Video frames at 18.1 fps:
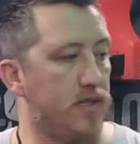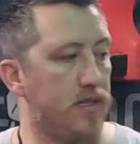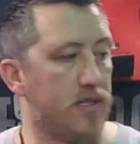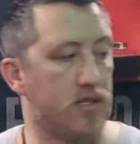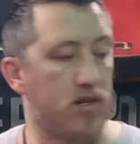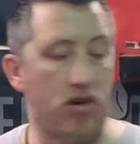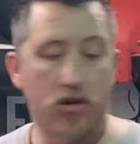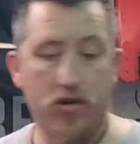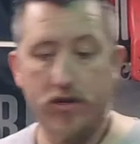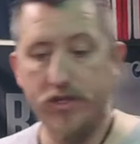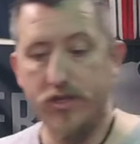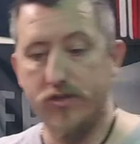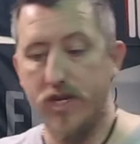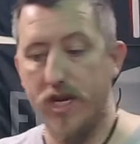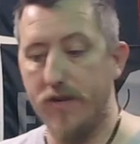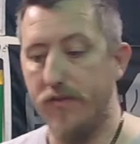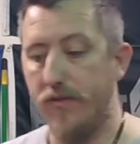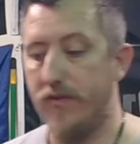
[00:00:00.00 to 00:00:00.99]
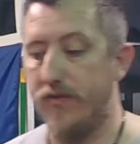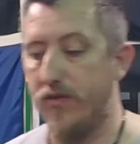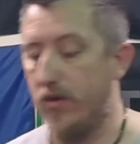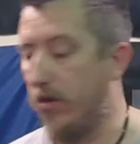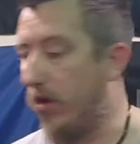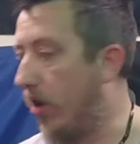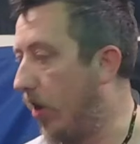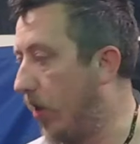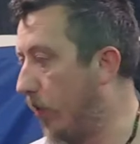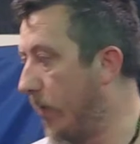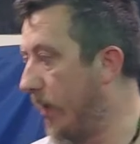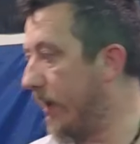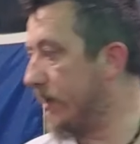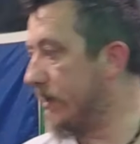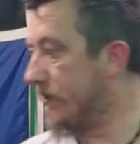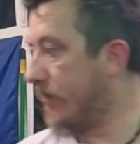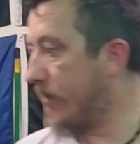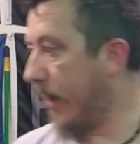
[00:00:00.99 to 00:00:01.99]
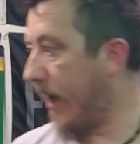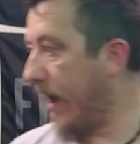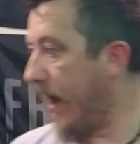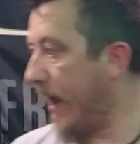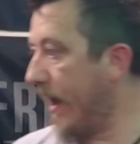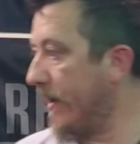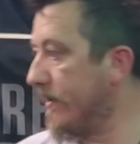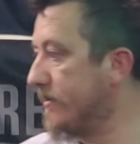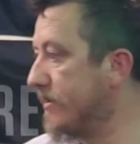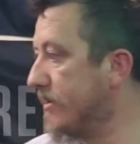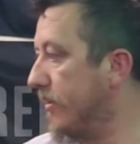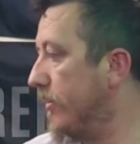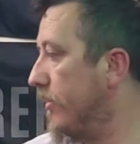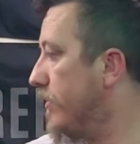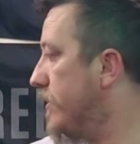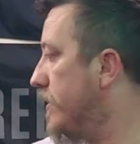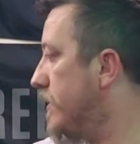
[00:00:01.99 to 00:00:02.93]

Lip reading: car to travel for a long ways for gas. So